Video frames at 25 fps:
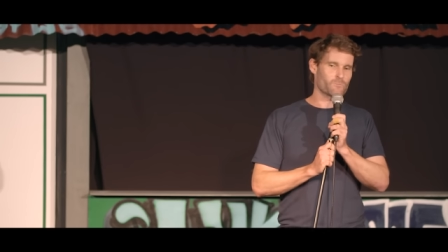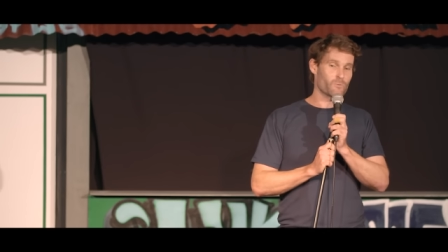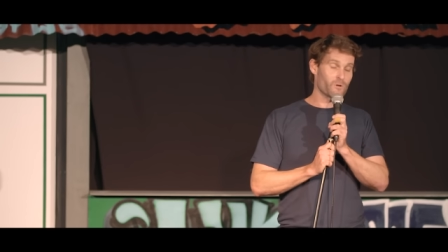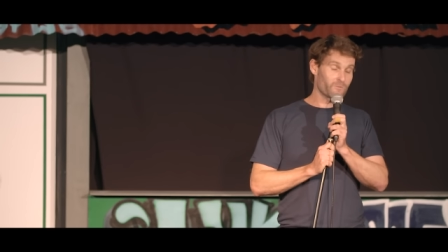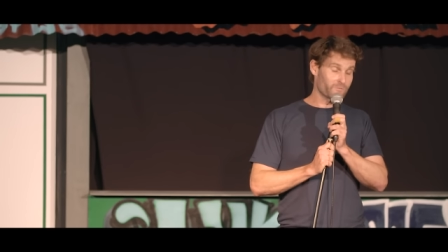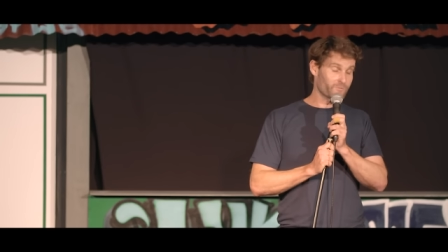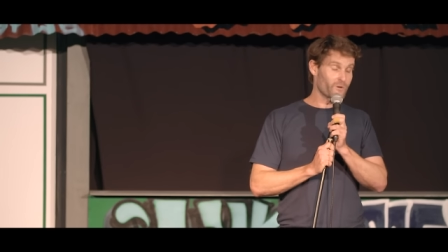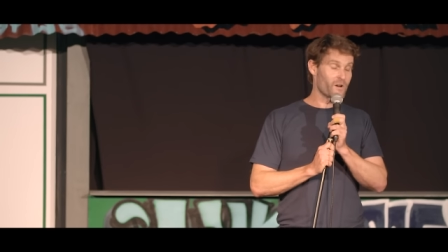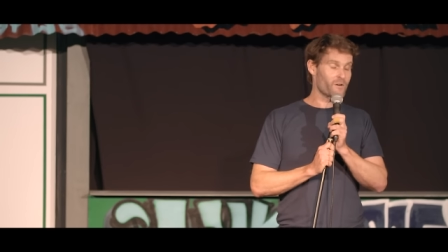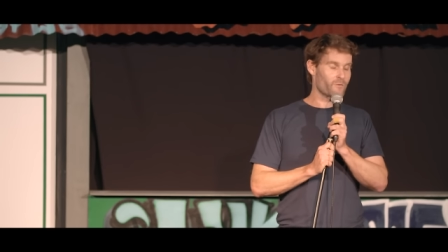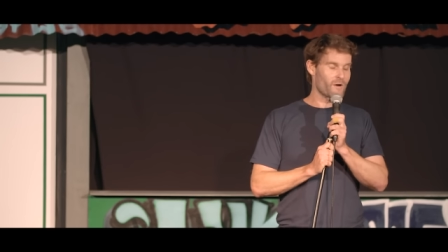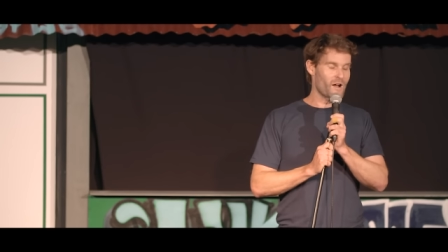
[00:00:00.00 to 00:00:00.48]
And by
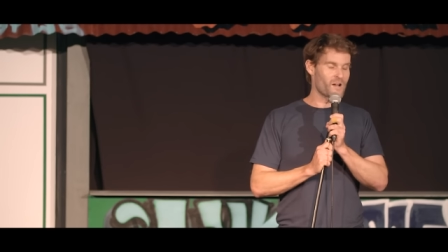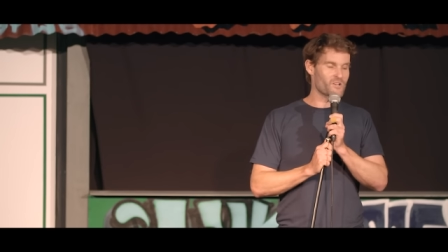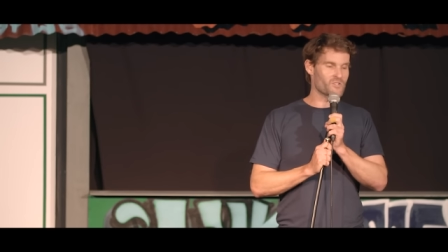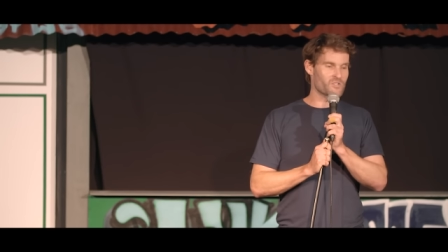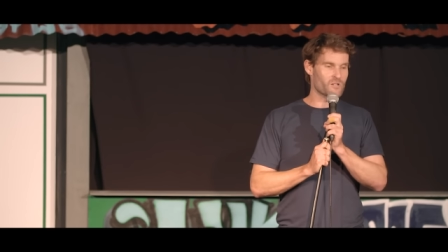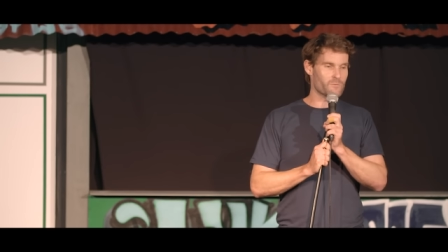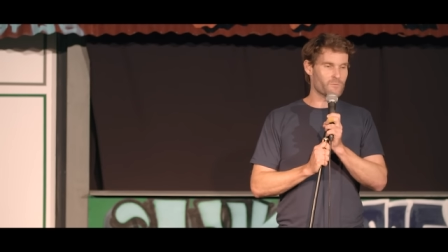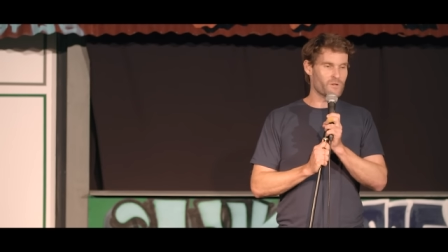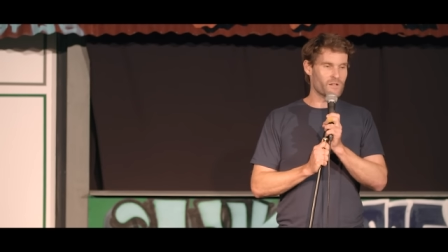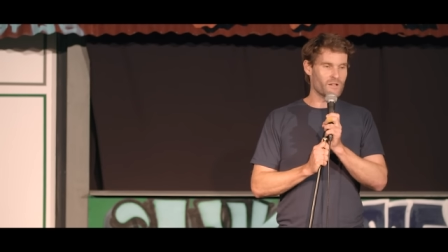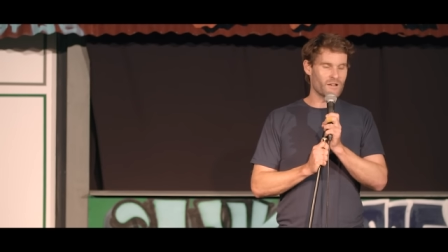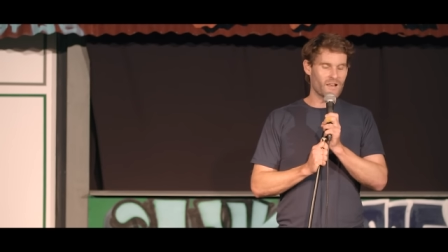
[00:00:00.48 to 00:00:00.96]
free range,
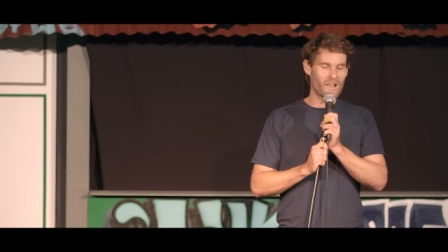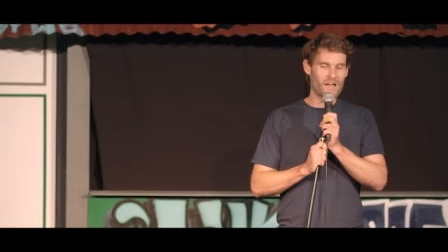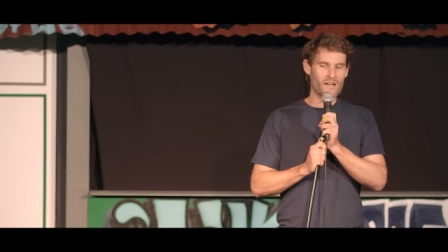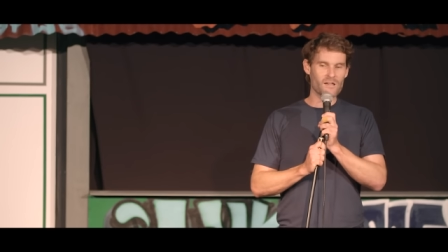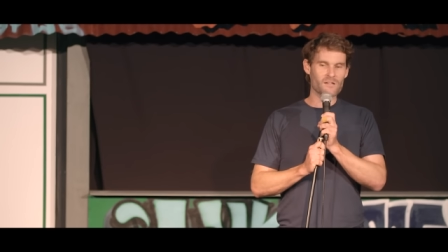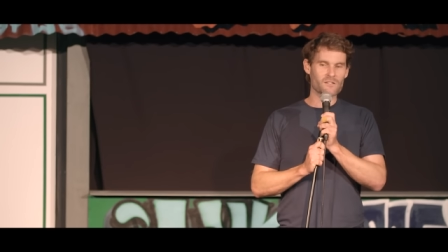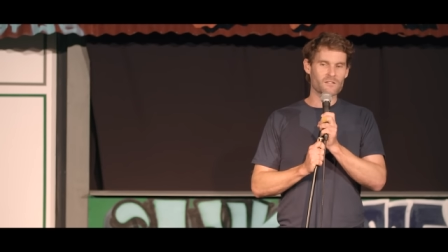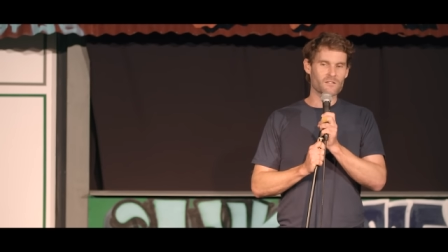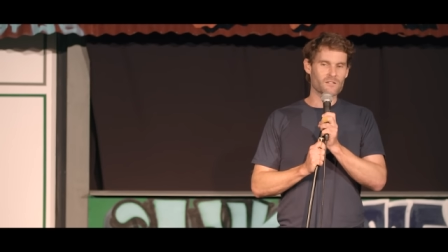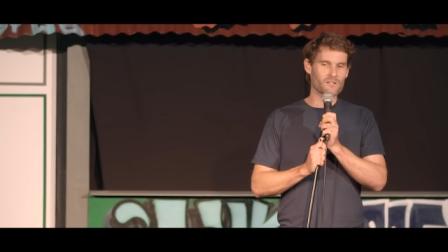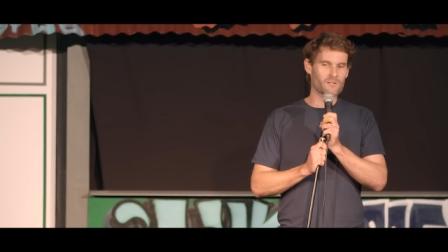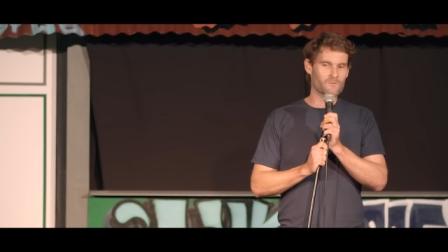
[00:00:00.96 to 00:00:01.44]
they meant
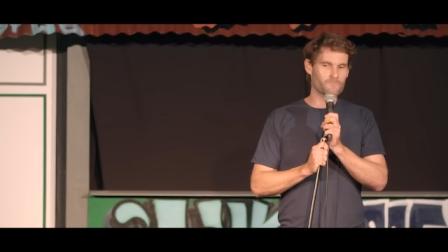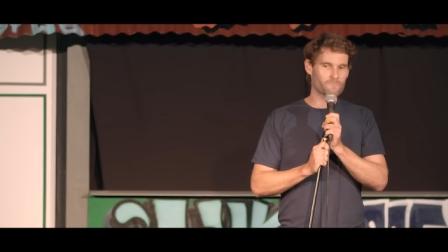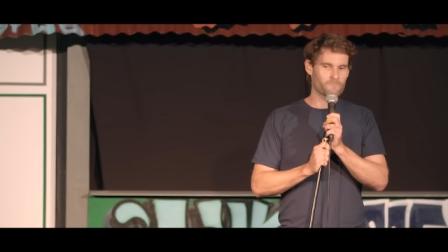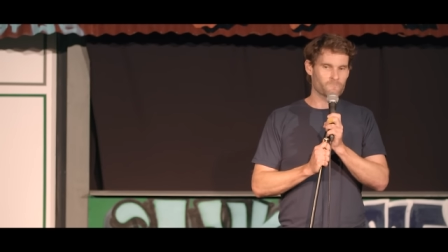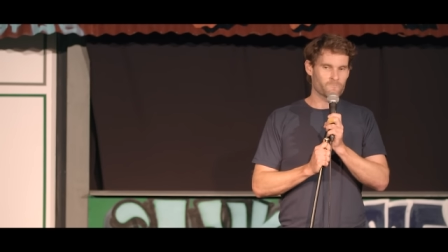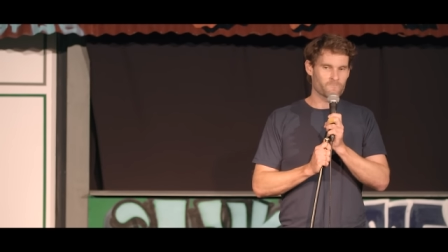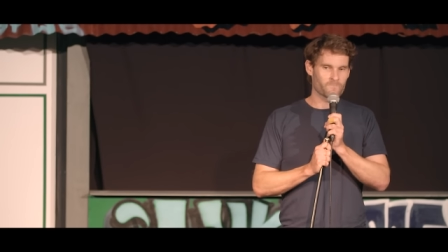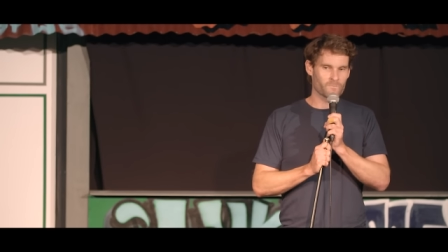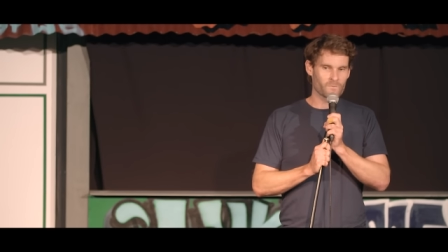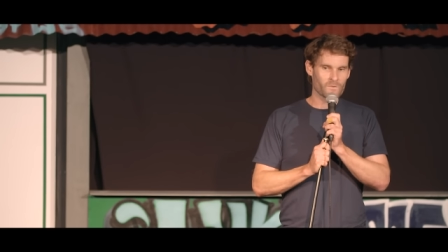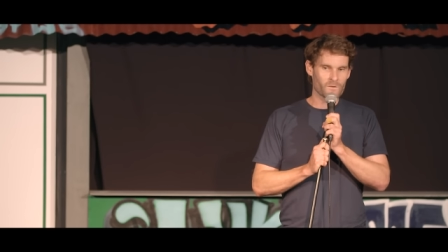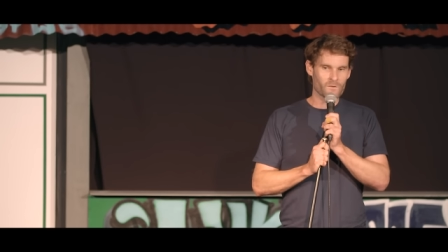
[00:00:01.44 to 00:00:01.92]
lazy.
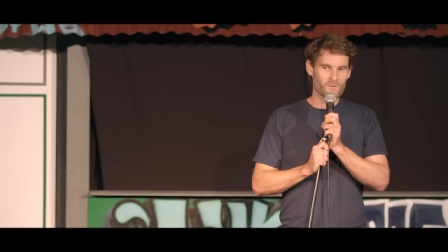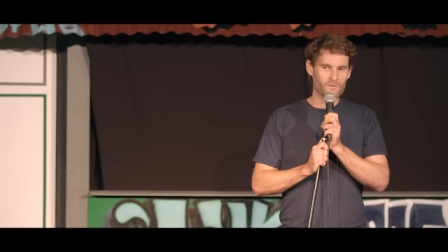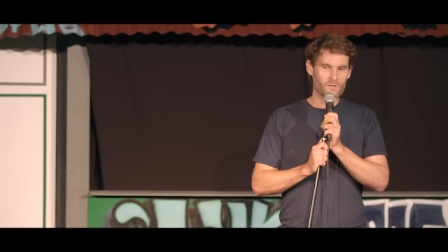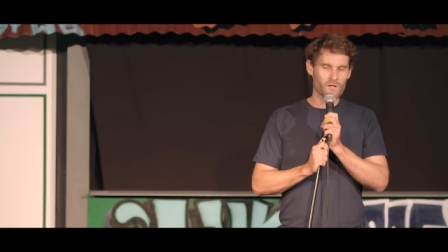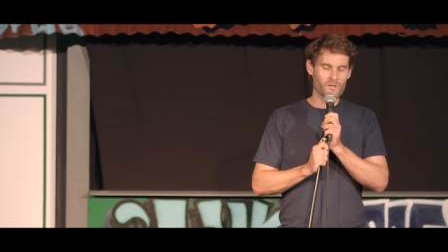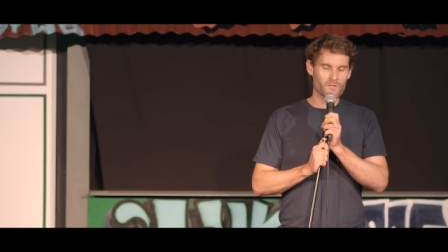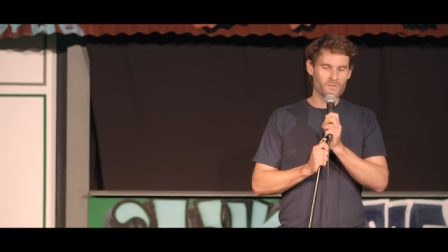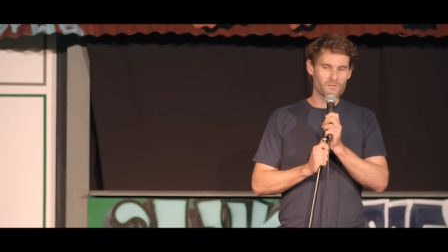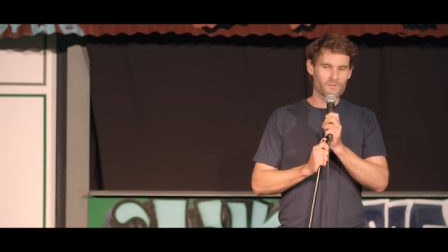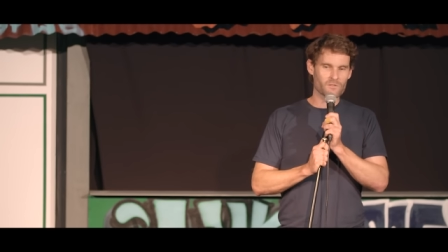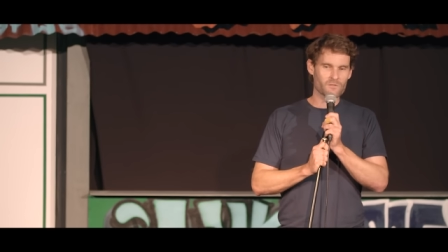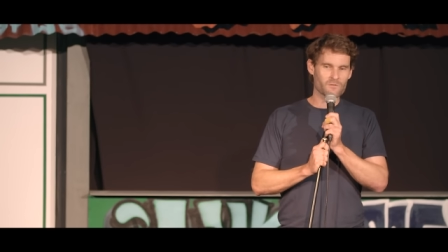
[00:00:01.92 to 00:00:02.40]

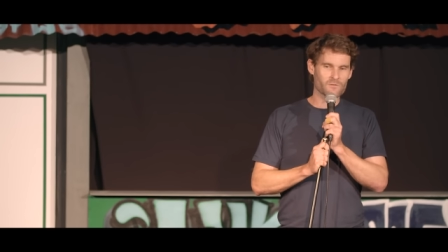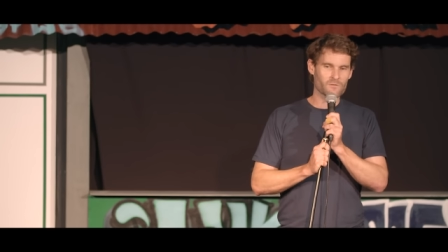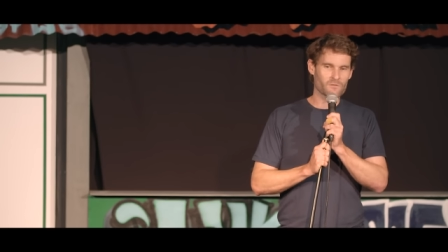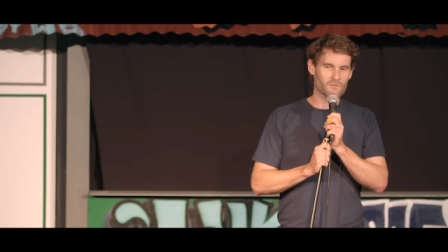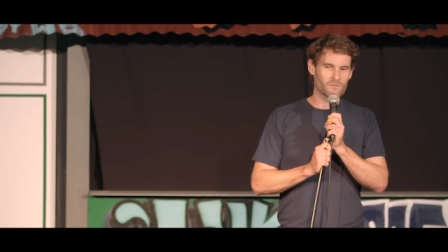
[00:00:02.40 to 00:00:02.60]
Those,